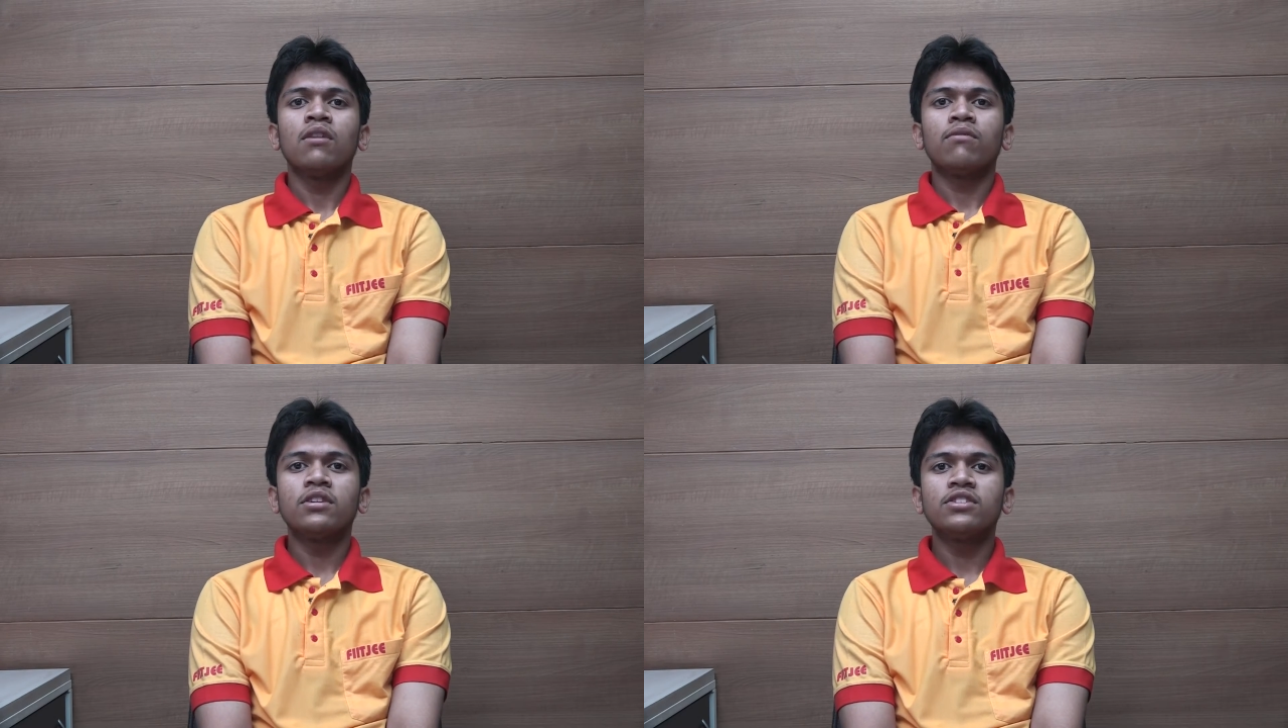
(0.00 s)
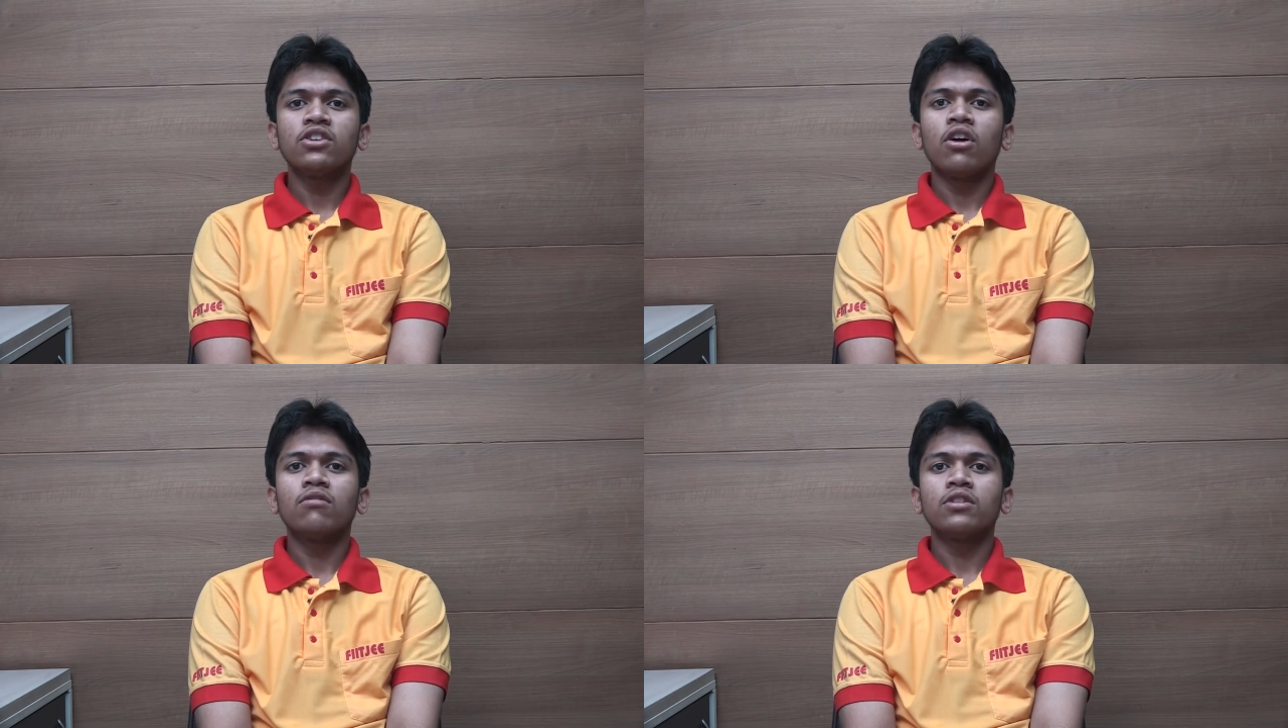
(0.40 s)

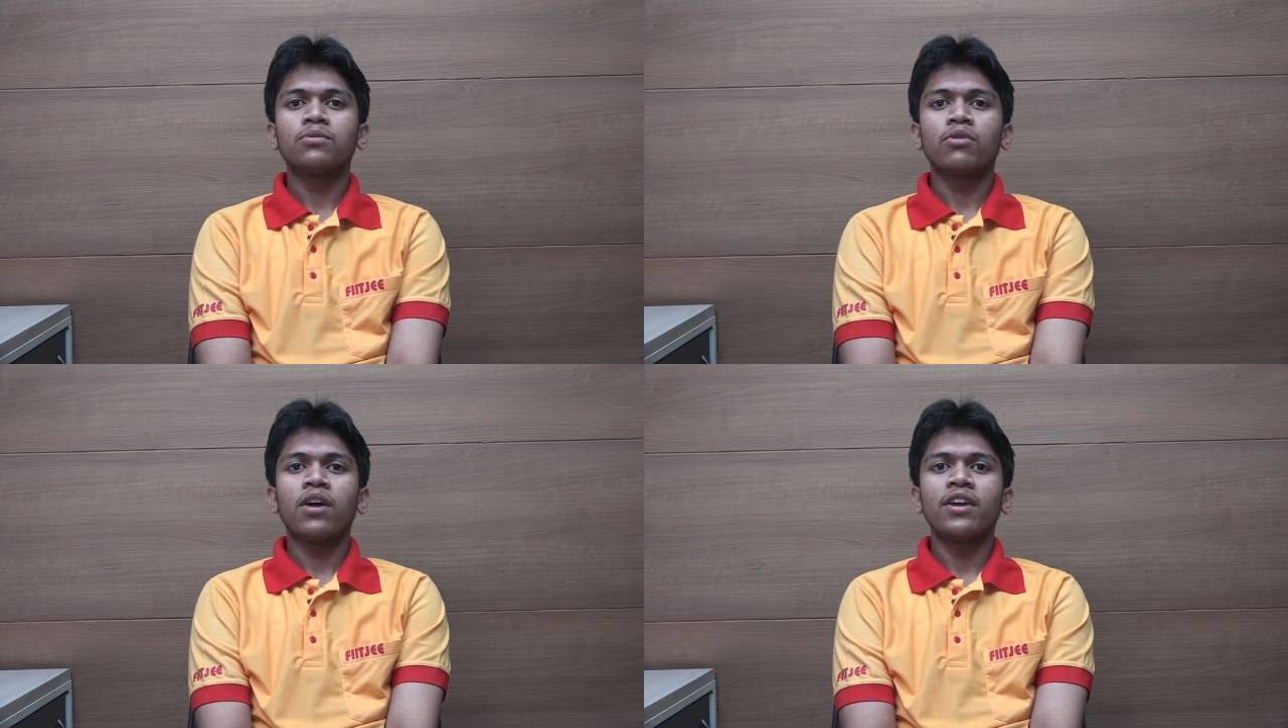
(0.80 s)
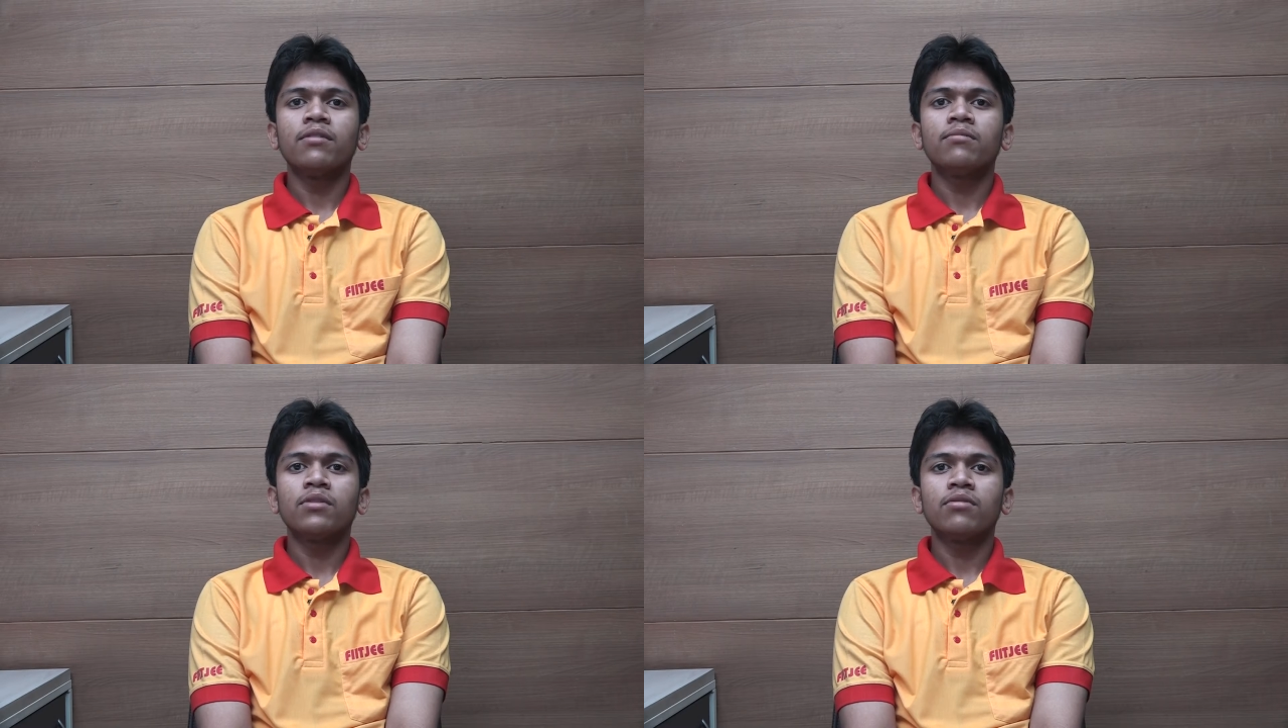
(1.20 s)
FIITJEE always
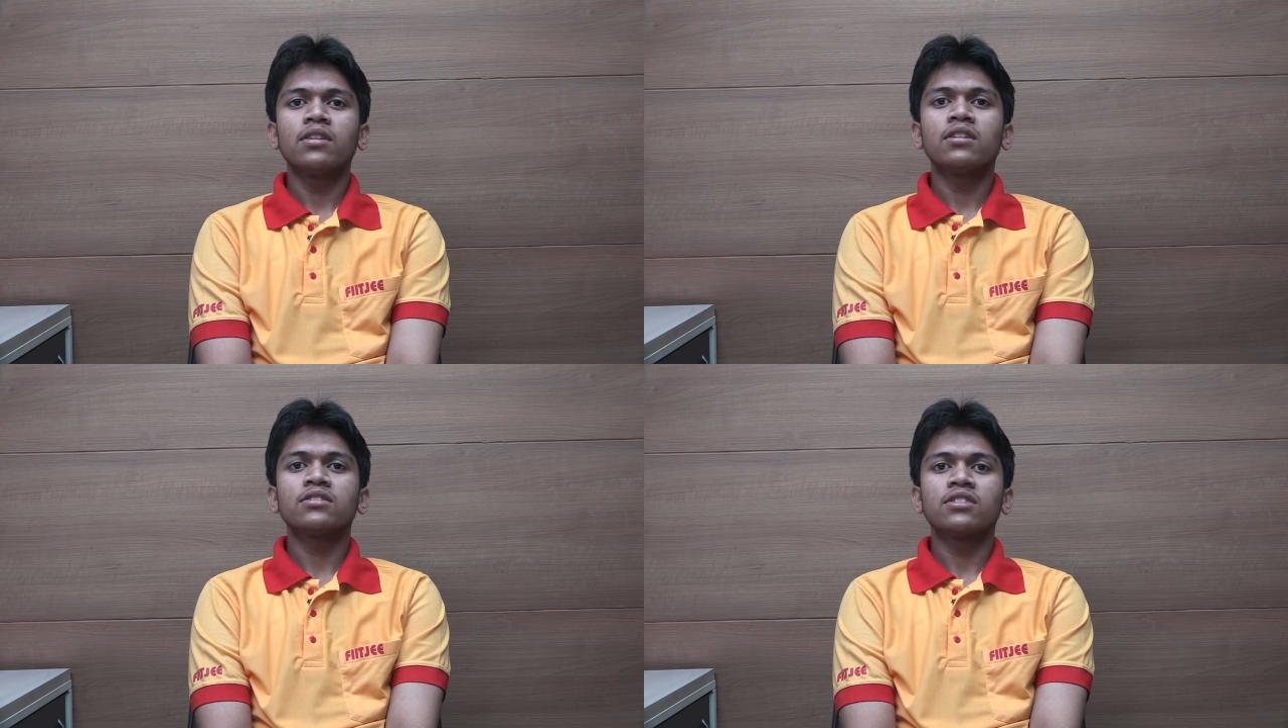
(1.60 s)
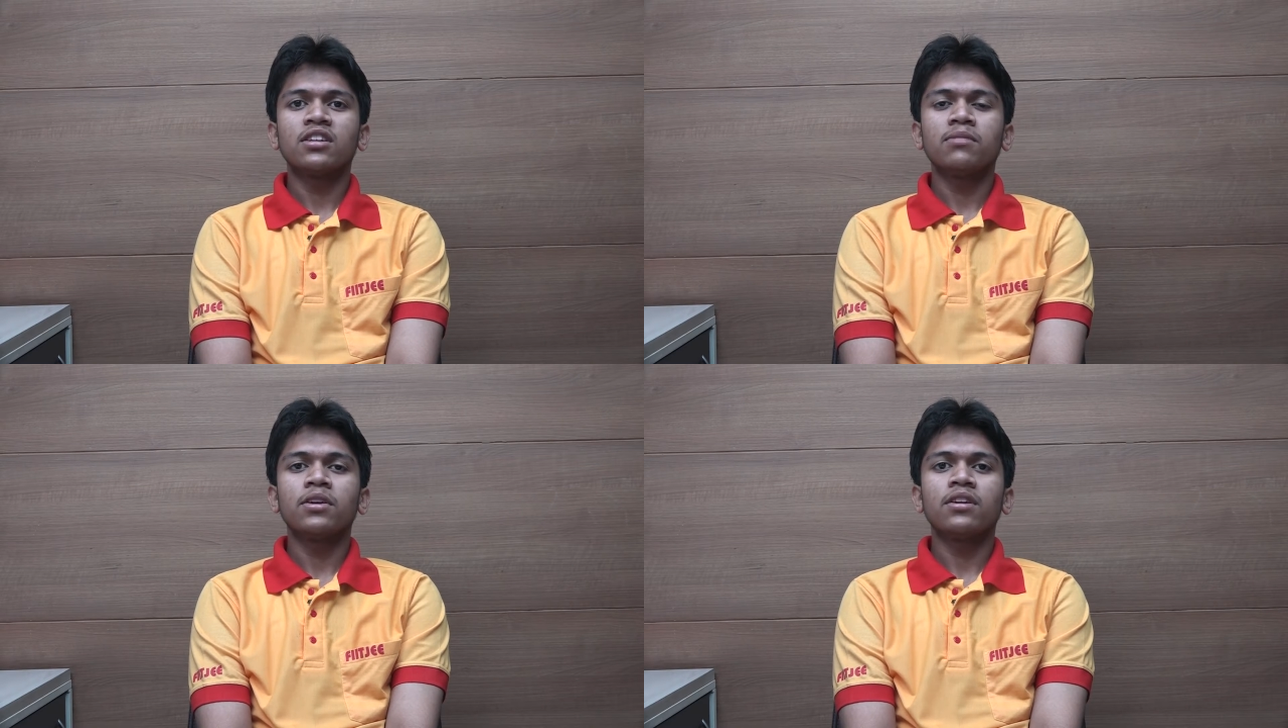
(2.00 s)
provided me with the
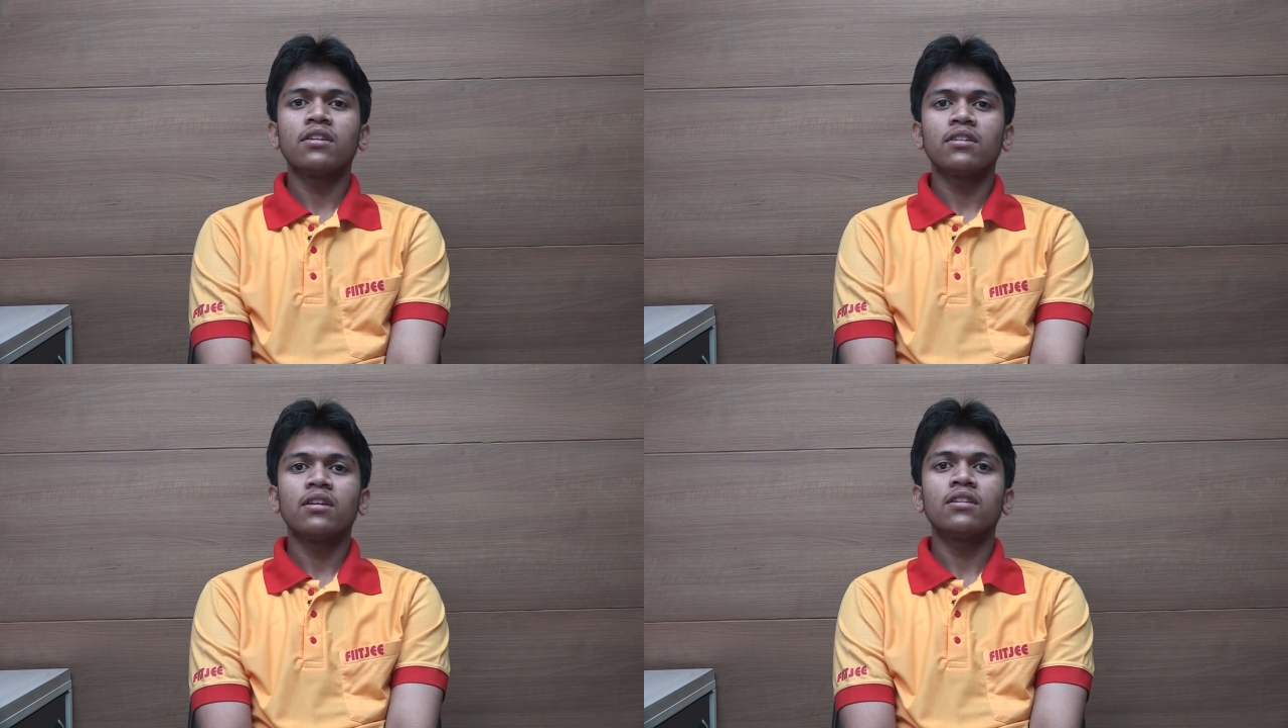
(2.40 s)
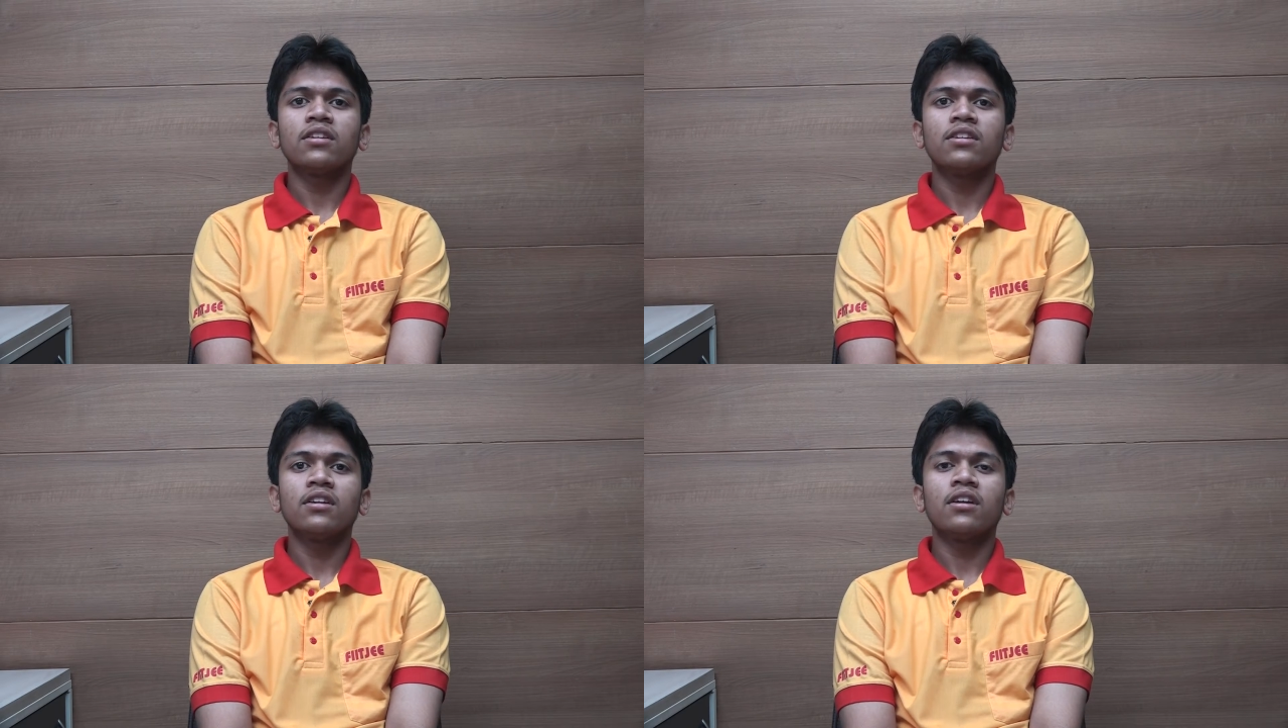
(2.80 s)
study material
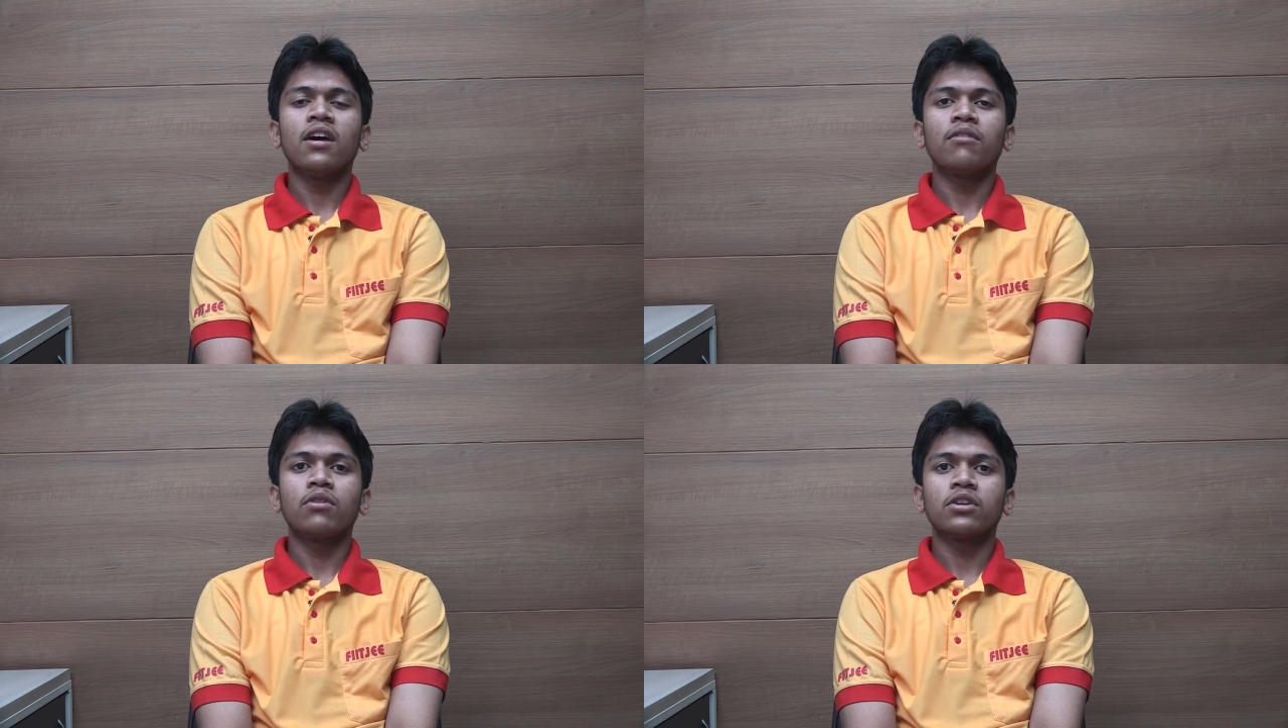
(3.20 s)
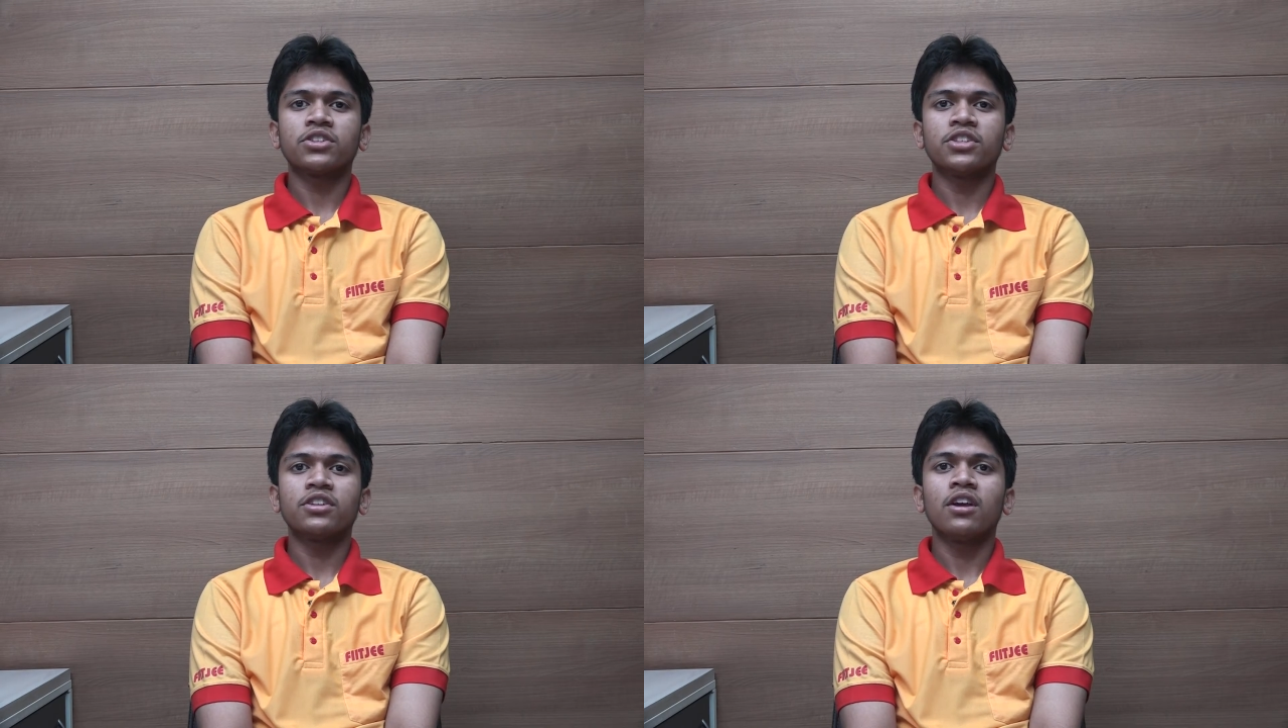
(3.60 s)
needed and
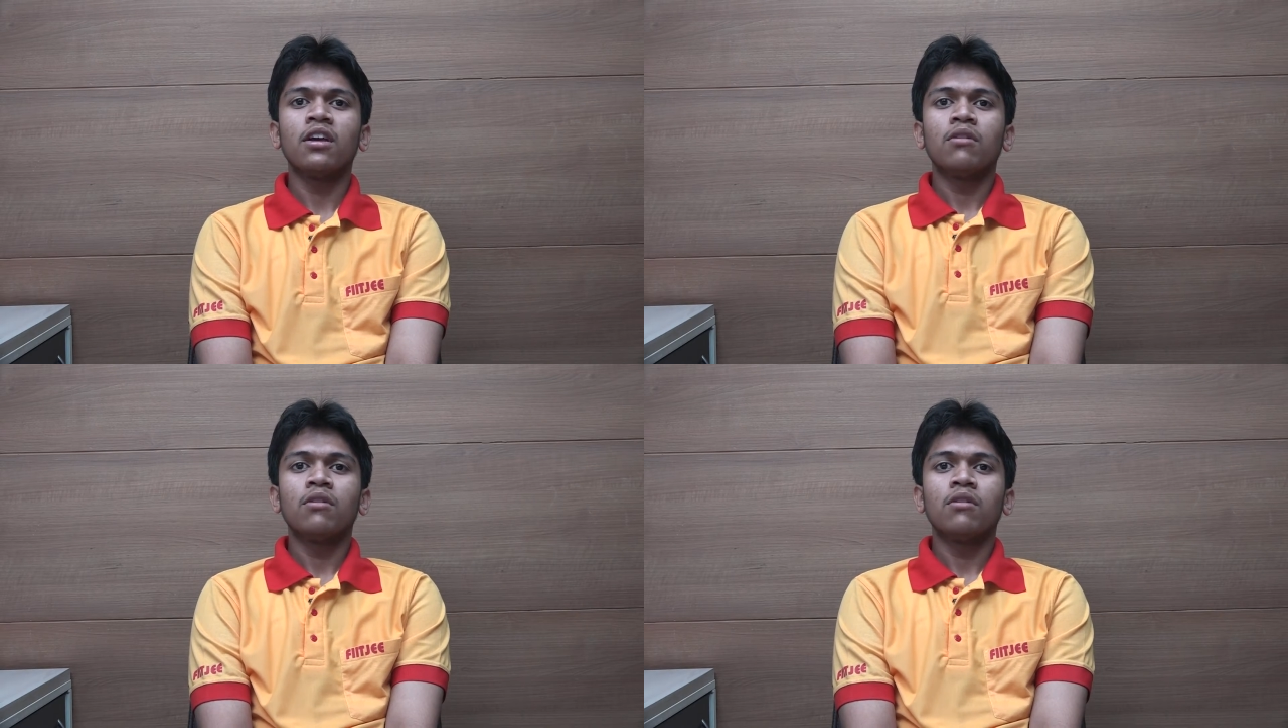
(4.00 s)
worksheet,